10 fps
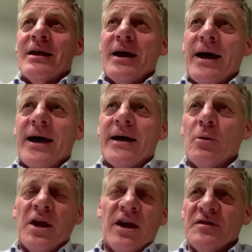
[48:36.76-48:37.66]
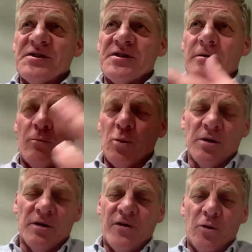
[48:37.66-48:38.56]
And we have this,
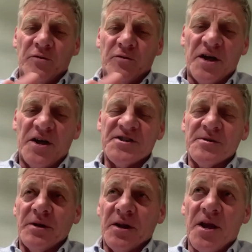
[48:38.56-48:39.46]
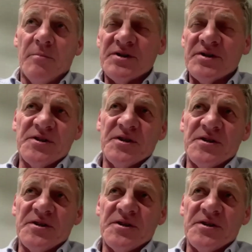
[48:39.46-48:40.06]
we're involved in a disability business.